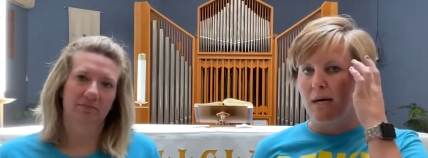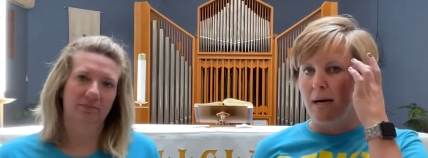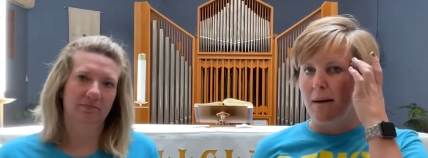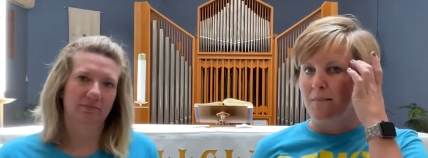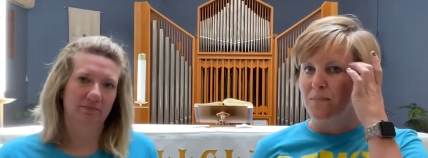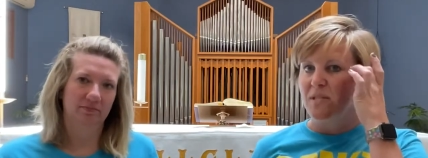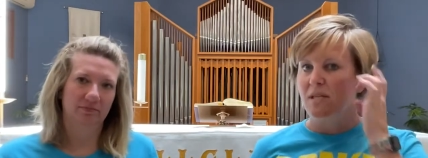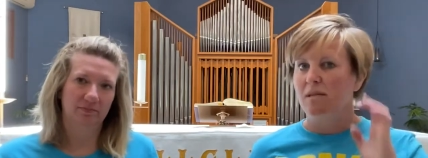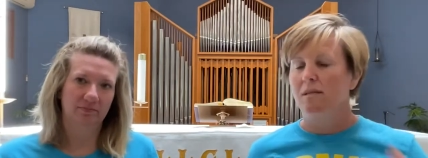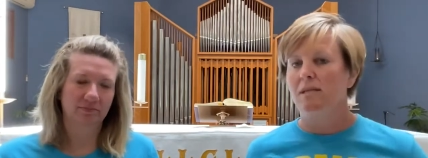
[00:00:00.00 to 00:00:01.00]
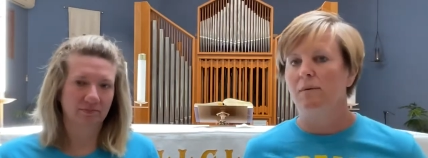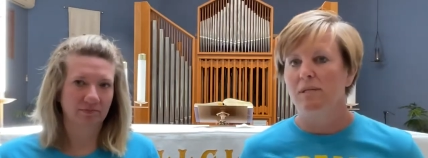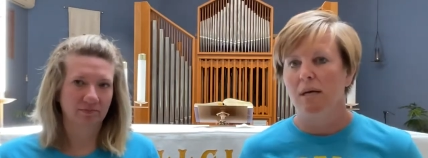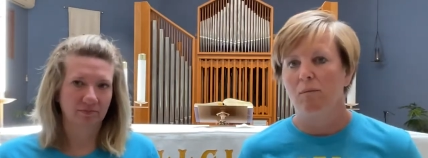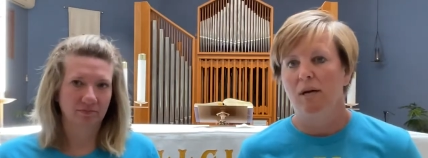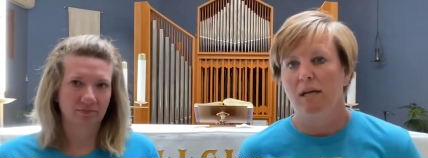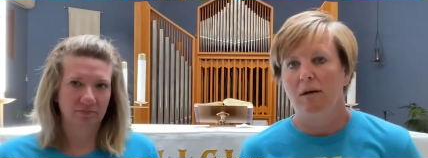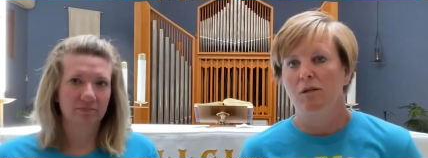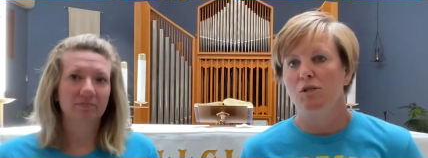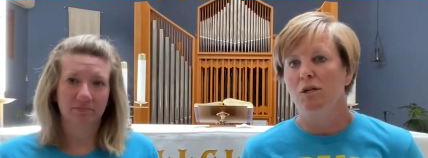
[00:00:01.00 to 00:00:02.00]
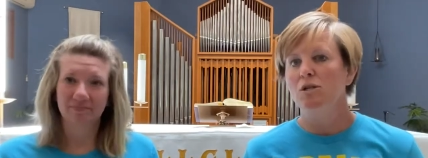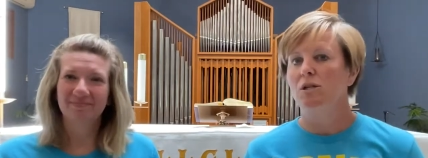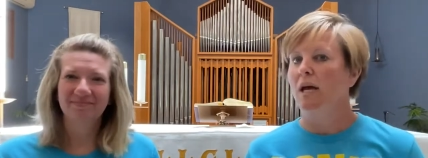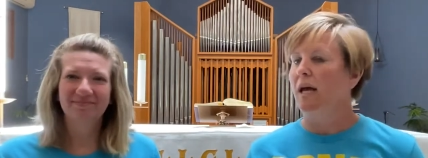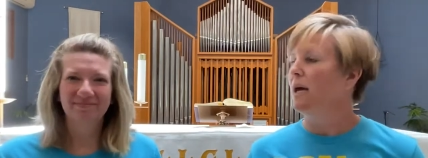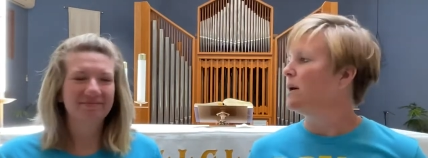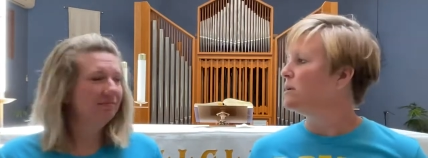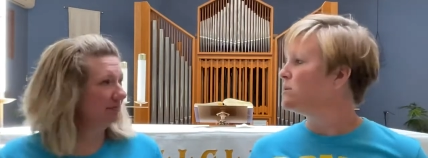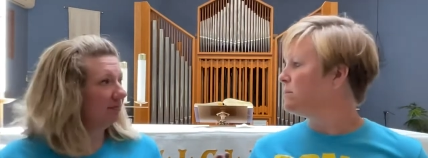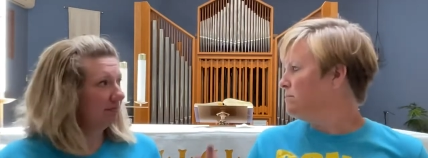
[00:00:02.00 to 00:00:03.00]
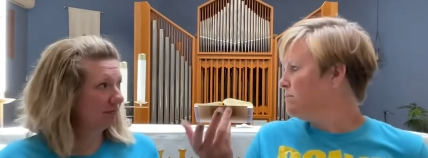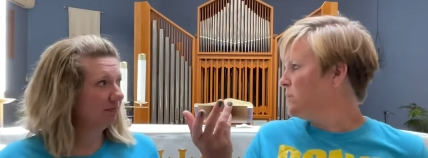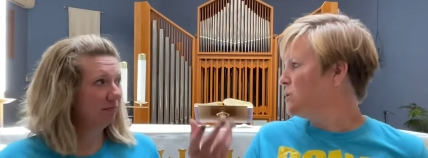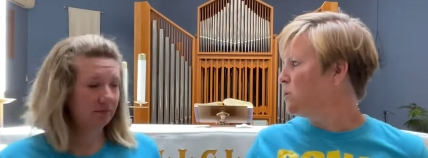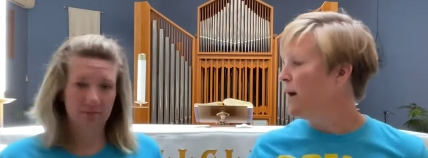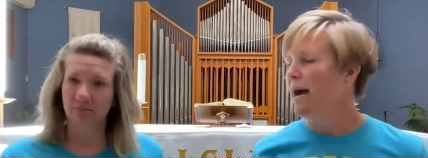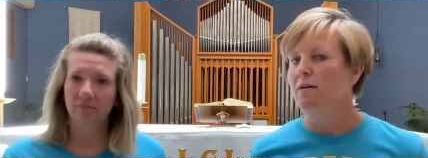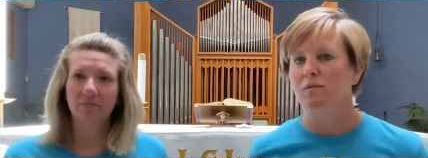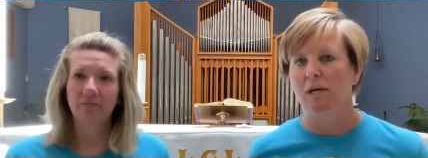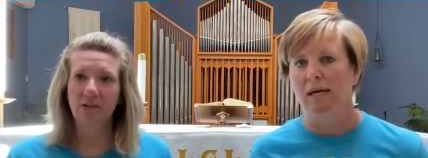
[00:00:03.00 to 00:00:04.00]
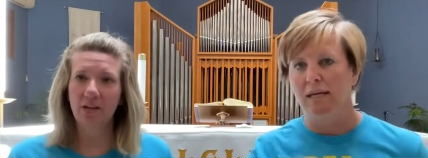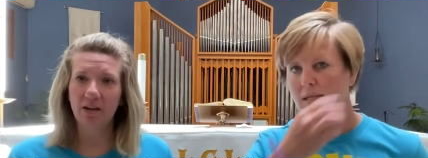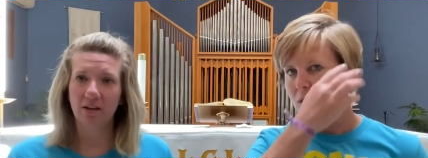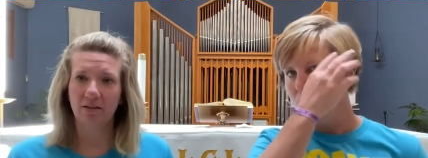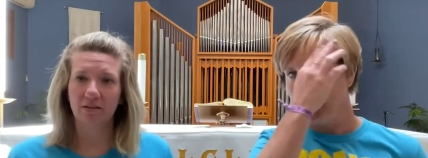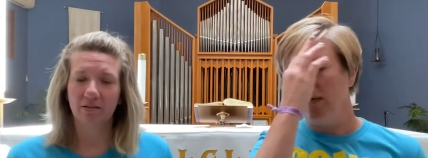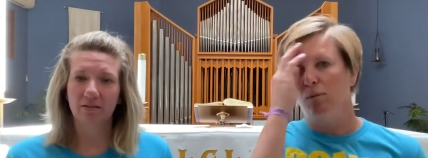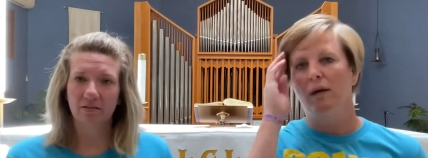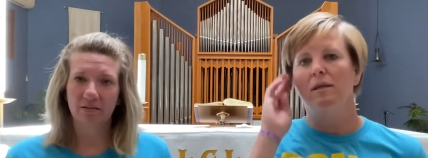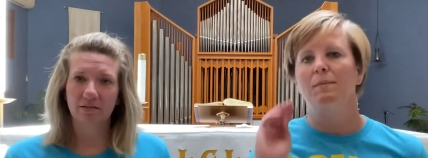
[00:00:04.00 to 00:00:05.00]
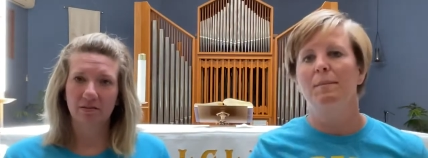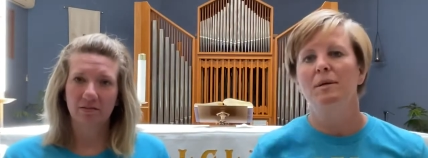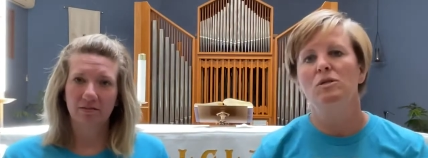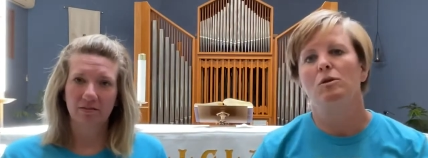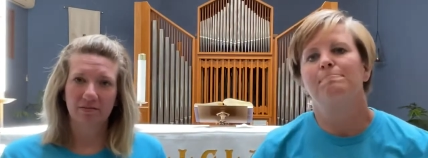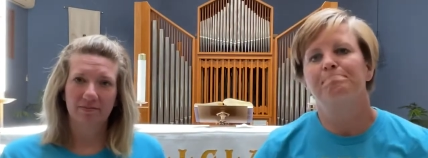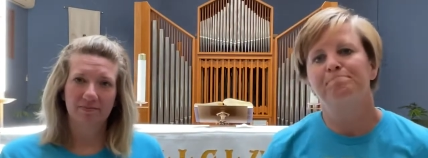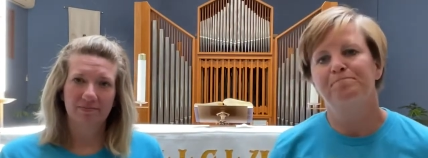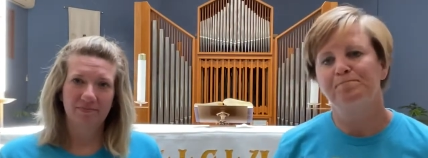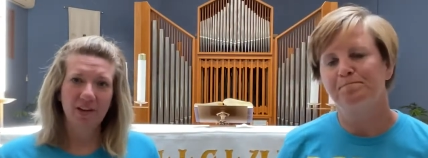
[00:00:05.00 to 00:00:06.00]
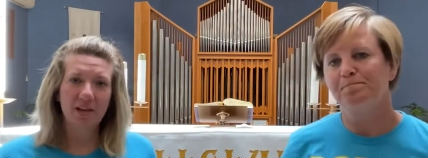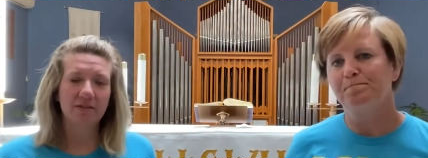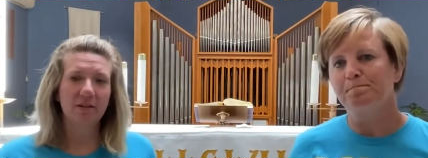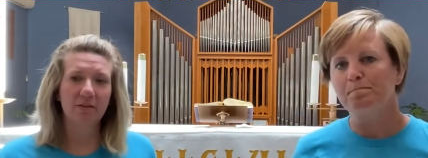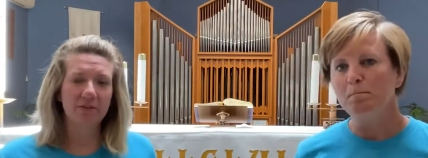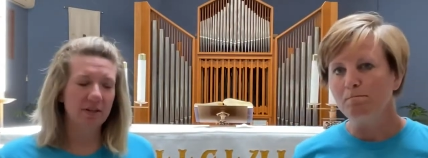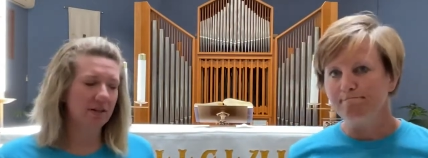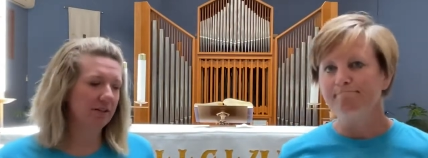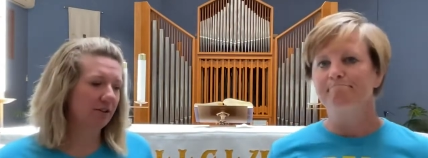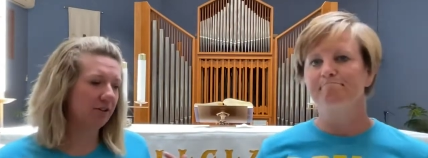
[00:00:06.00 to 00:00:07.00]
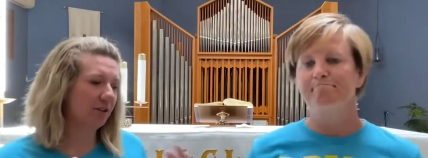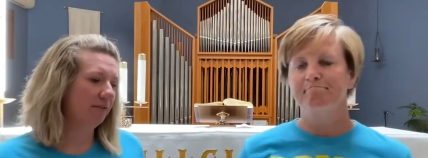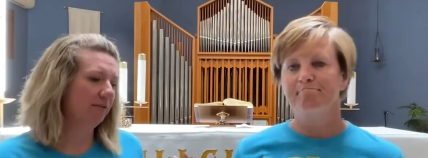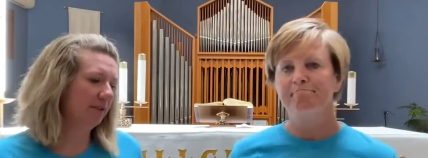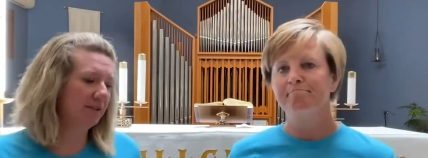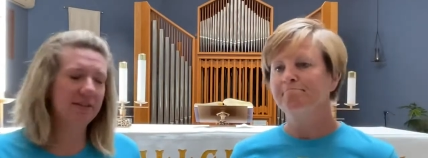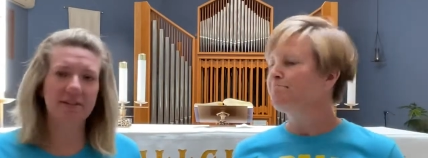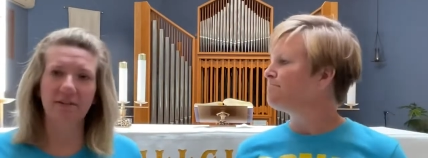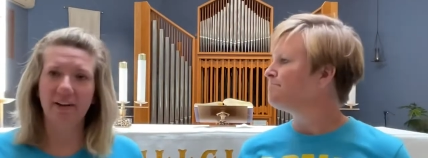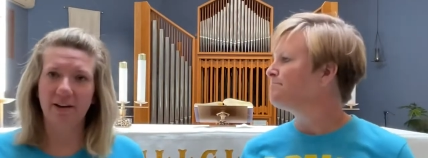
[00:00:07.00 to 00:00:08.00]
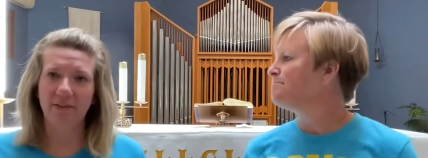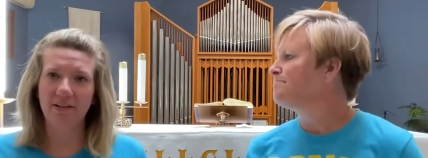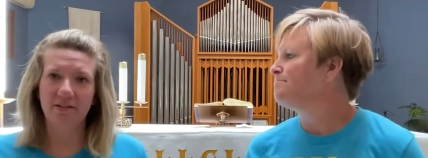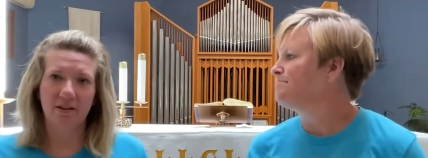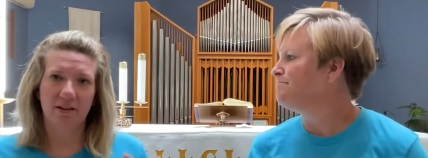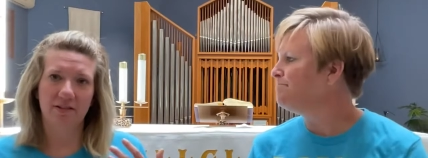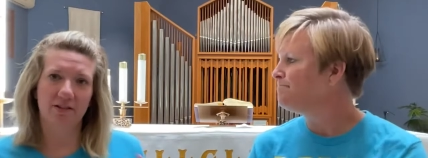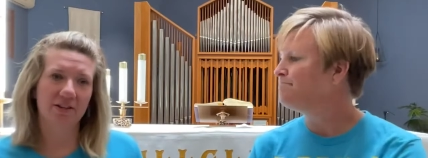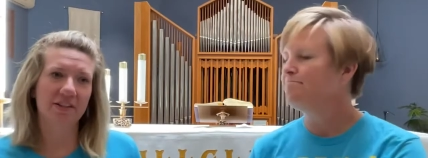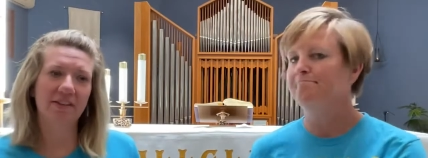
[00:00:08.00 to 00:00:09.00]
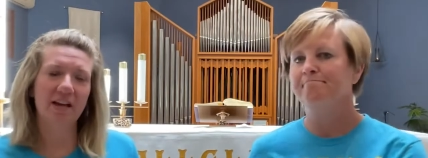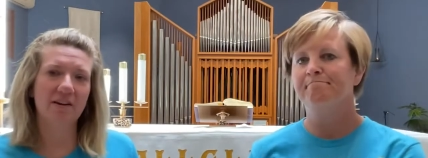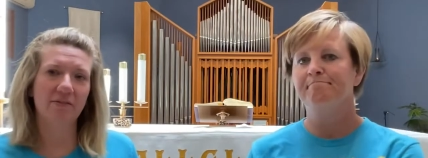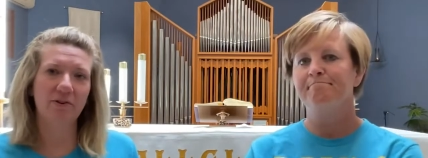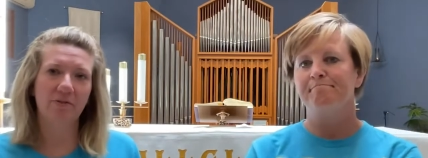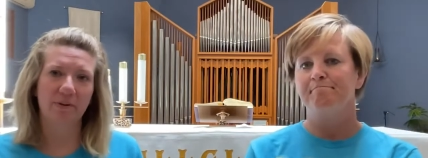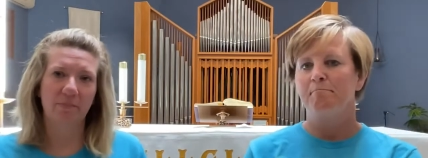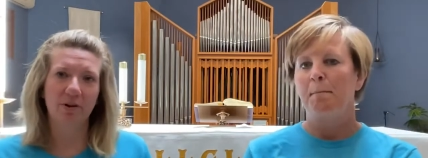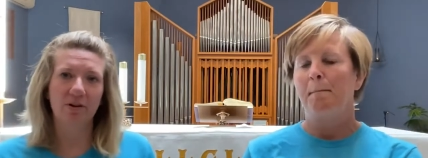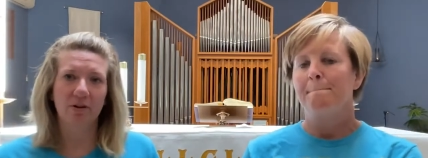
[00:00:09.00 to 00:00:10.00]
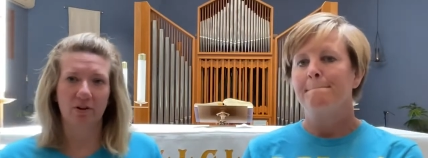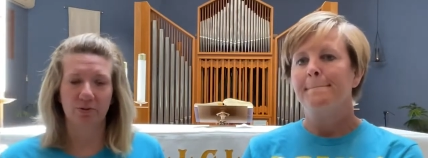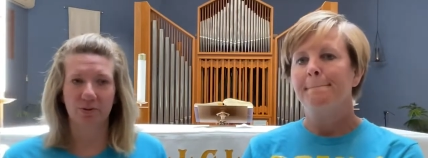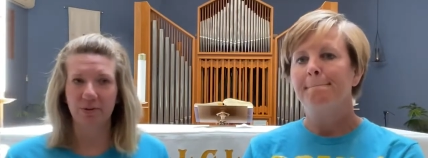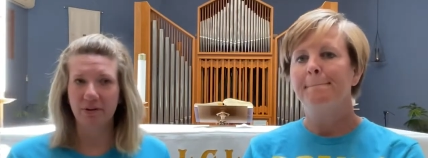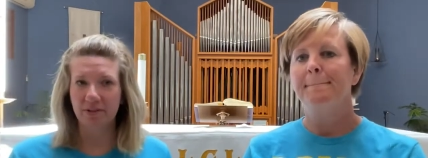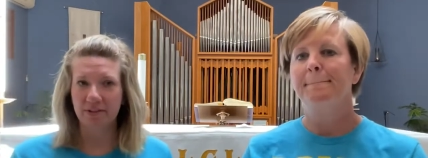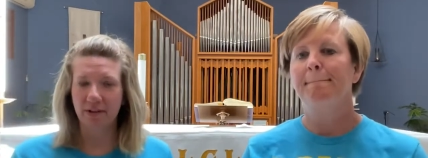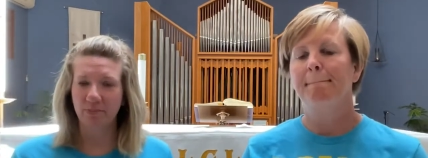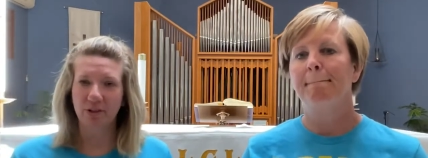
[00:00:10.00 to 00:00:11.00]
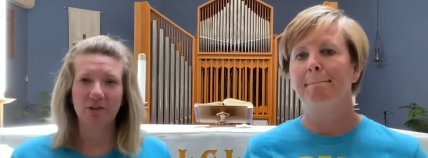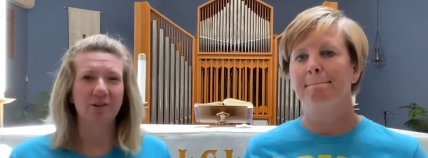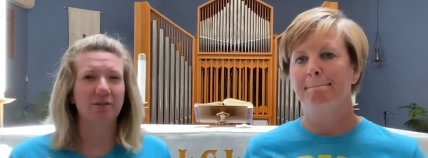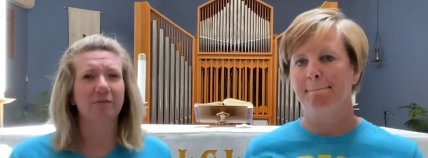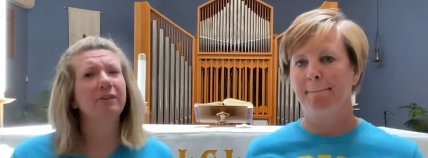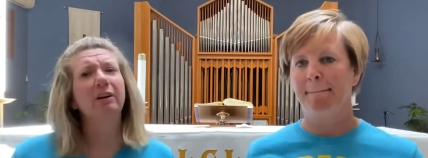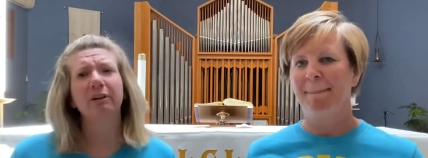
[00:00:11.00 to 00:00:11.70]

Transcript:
Speaker 1: um, seasons that we celebrate here in church and the two halves, I guess, yeah. that you kind of break them up into.
Speaker 2: Yeah, so like we said, it starts off with the season of Advent. Mm-hmm. It starts at the end of November, goes throughout December. You guys are very